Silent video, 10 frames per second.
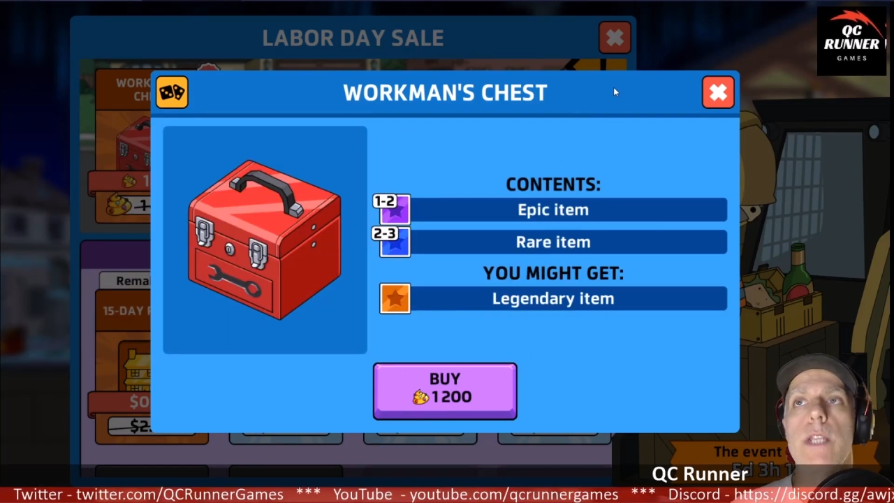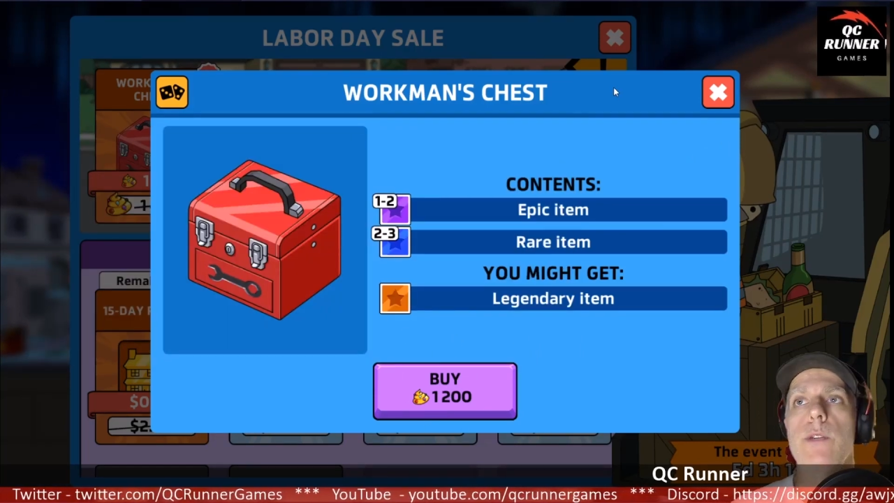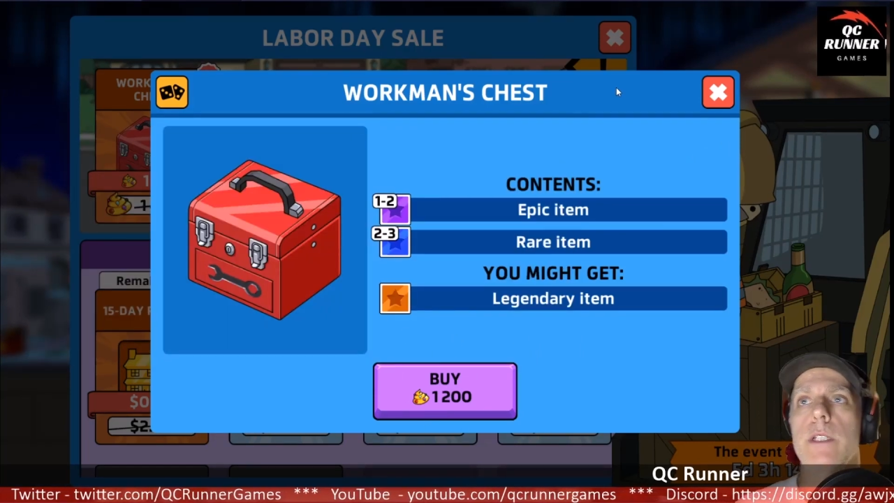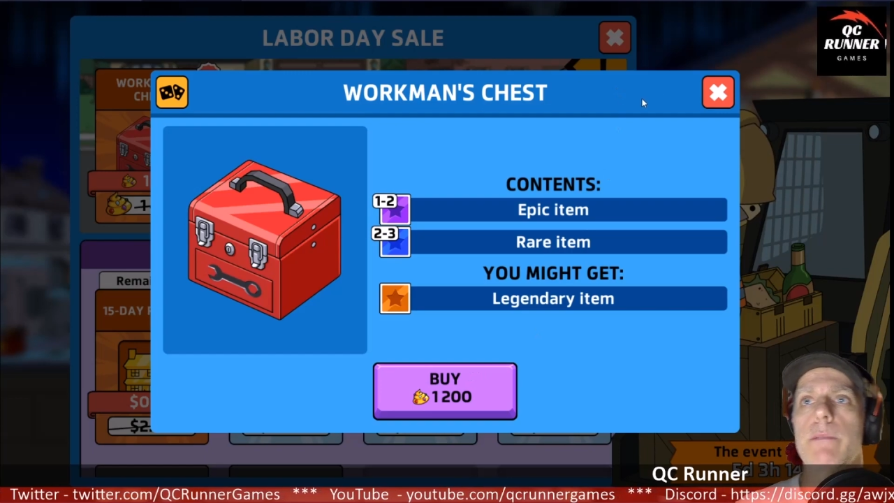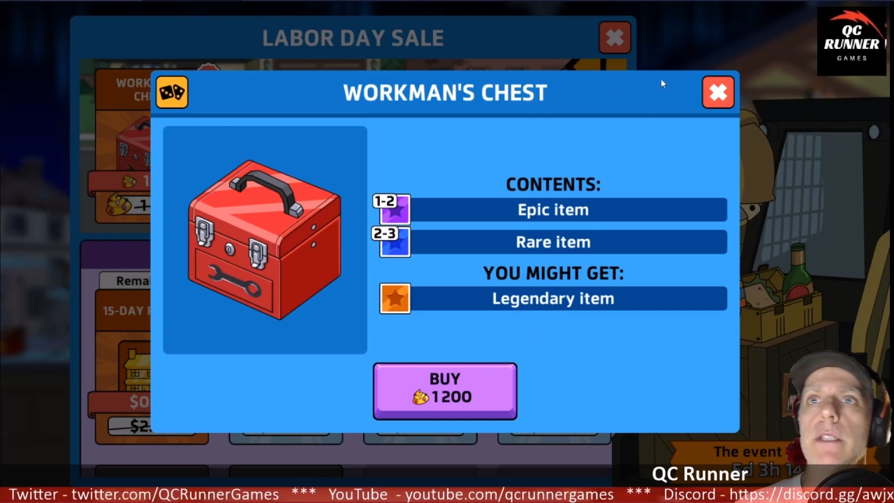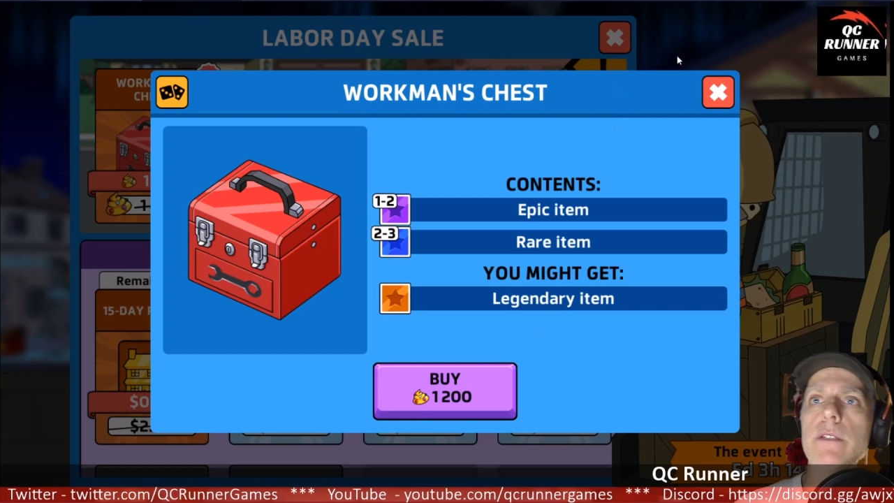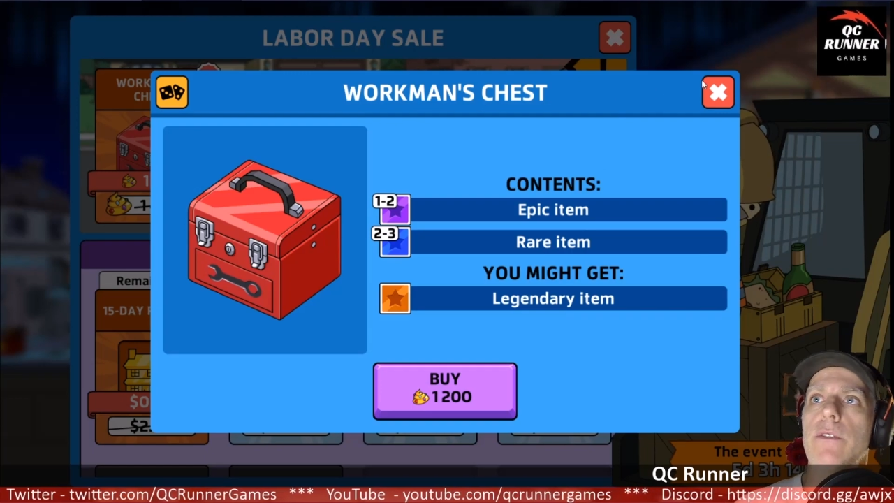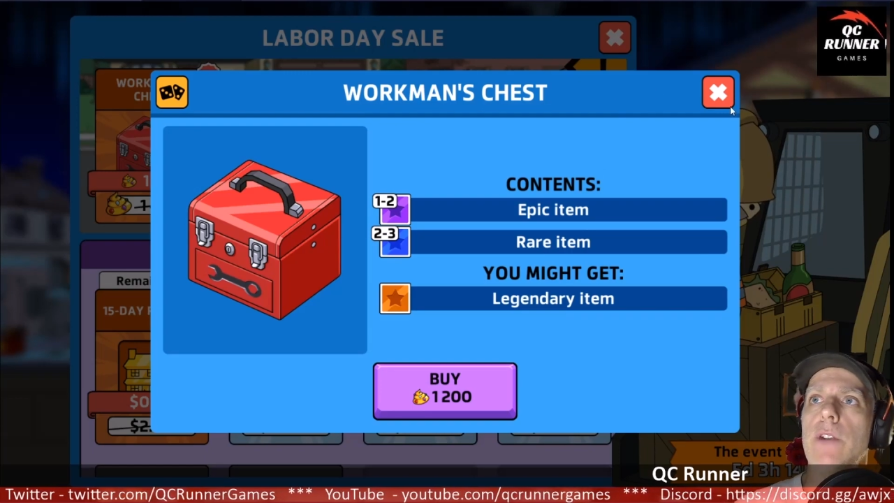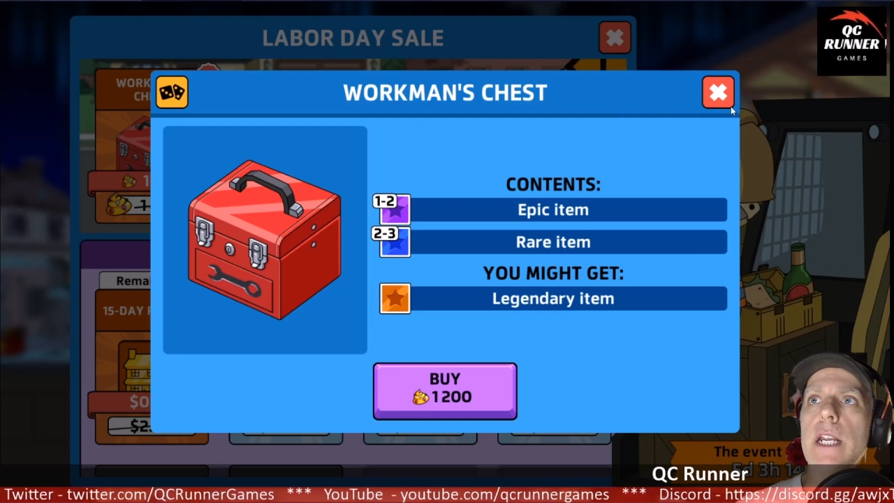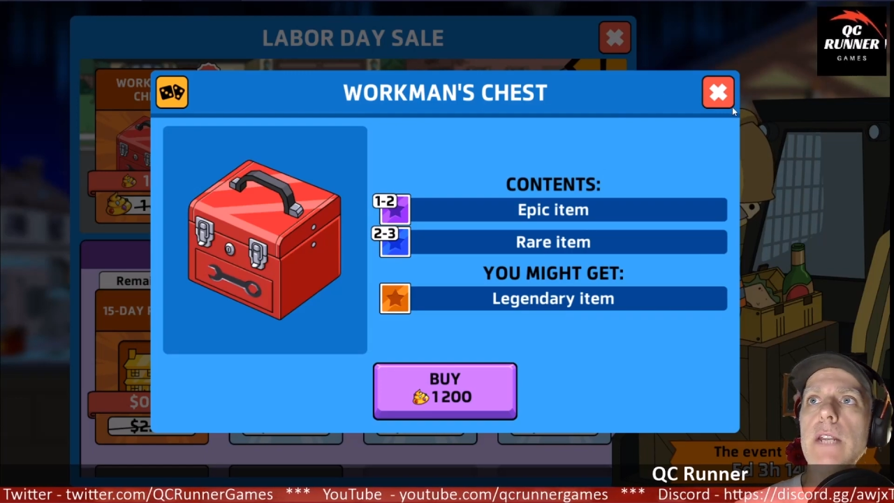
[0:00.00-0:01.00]
too expensive
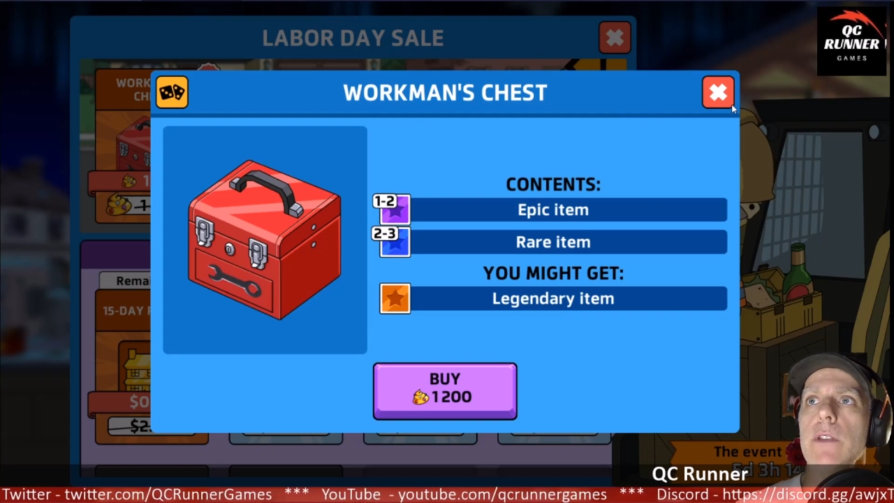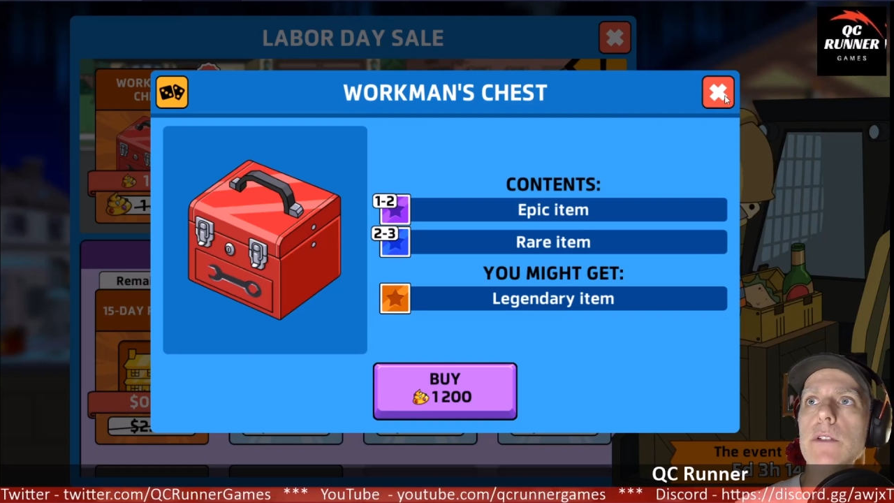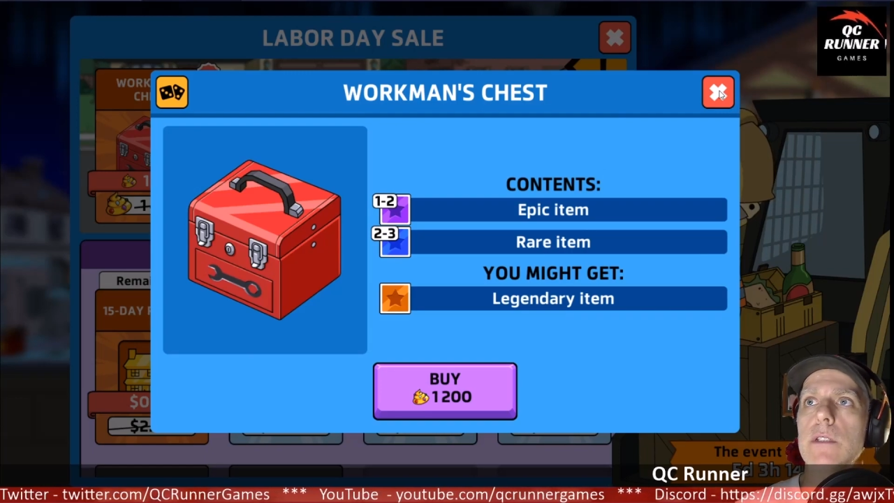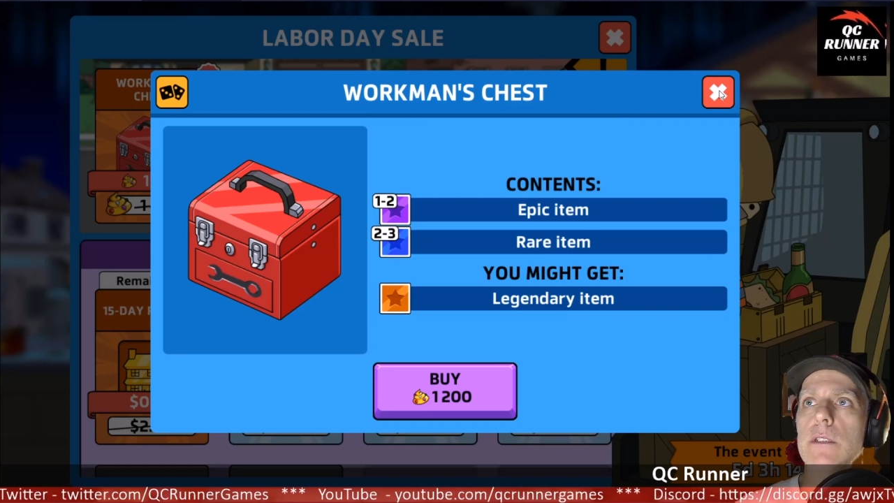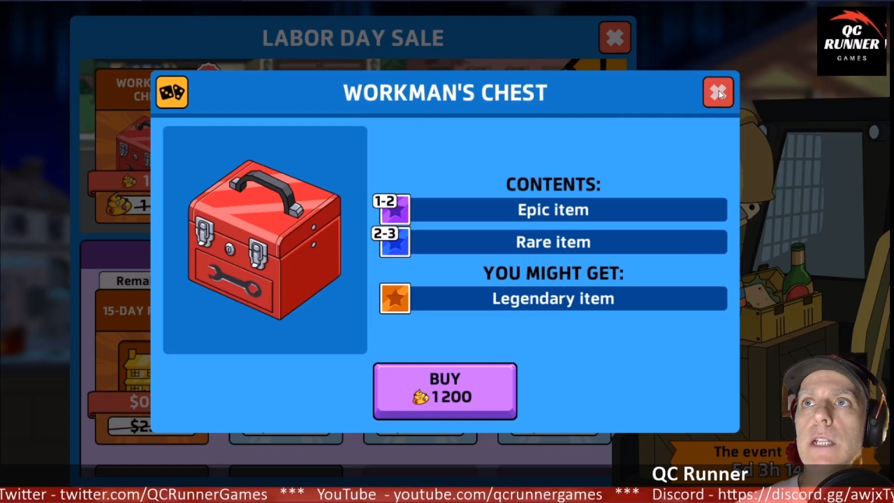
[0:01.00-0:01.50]
for any of those things. I don't